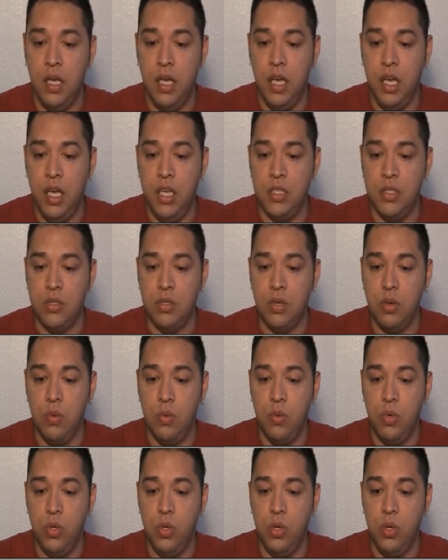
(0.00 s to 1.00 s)
A
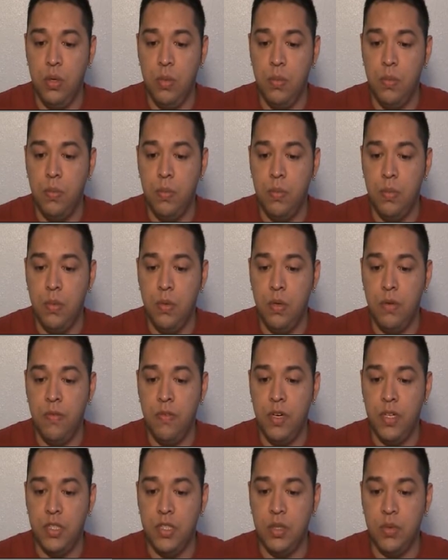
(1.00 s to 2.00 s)
root
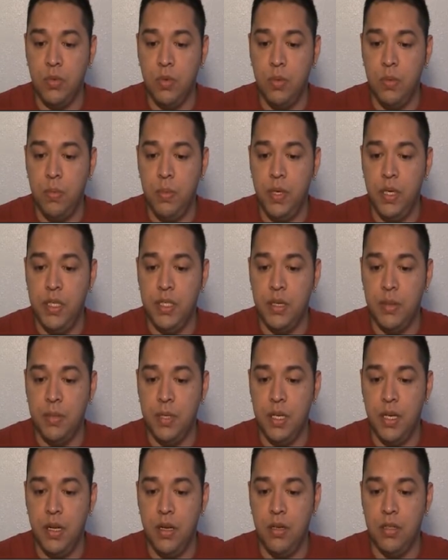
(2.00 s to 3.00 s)
function would be
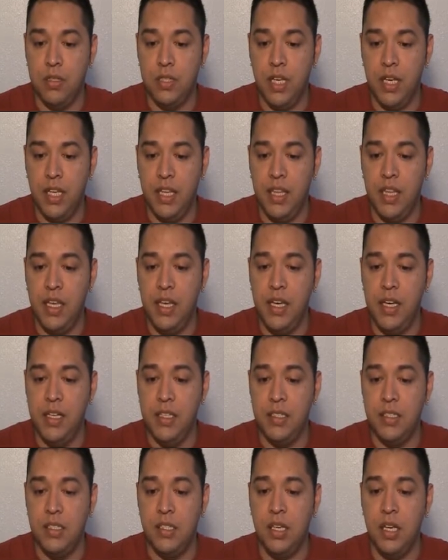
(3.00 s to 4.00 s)
something that looks like
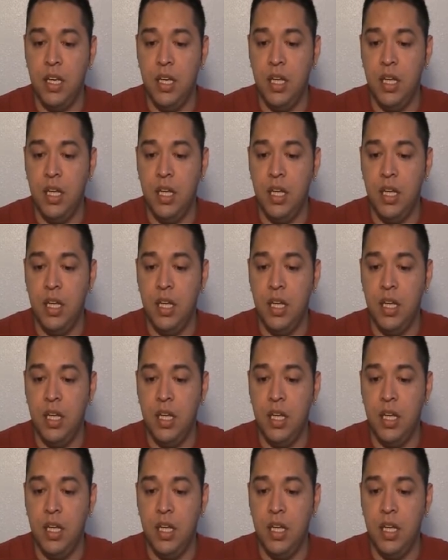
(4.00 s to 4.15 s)
this.